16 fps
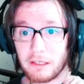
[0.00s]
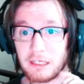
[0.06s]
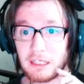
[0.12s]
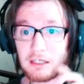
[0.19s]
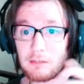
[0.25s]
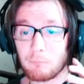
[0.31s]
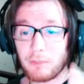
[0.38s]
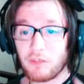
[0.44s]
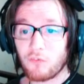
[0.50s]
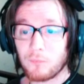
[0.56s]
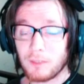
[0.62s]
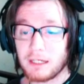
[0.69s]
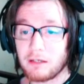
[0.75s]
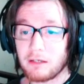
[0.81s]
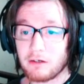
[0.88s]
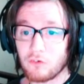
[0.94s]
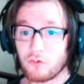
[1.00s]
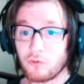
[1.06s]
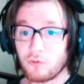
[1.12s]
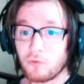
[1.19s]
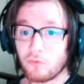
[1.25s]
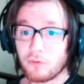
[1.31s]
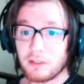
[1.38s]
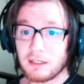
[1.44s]
and the best way I can
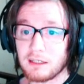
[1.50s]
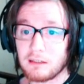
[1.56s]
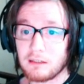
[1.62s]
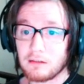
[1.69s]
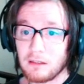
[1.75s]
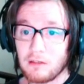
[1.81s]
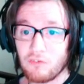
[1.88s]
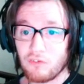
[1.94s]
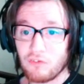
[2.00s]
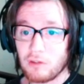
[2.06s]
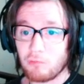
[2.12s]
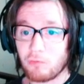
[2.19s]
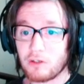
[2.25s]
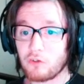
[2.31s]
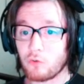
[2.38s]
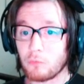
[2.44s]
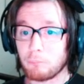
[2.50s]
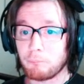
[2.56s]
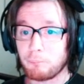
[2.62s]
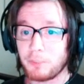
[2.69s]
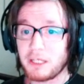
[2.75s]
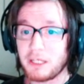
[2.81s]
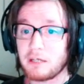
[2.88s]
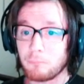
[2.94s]
do that is if I do a
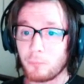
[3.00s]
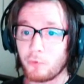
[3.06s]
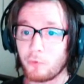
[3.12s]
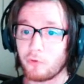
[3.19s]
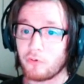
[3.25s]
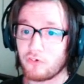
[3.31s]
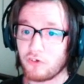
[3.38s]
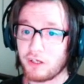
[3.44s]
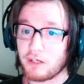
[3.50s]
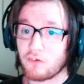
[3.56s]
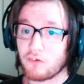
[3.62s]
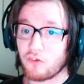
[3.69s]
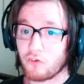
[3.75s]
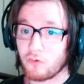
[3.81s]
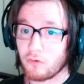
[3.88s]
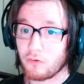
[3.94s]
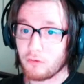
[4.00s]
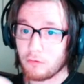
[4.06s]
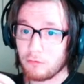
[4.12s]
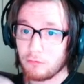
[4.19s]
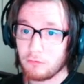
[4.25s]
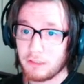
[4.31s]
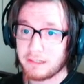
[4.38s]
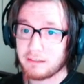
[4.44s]
big project
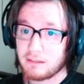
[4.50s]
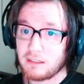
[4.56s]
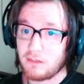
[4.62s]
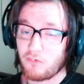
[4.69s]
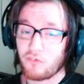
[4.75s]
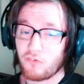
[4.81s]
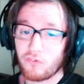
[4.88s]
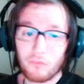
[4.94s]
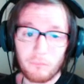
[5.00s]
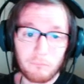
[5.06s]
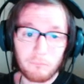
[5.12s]
like this.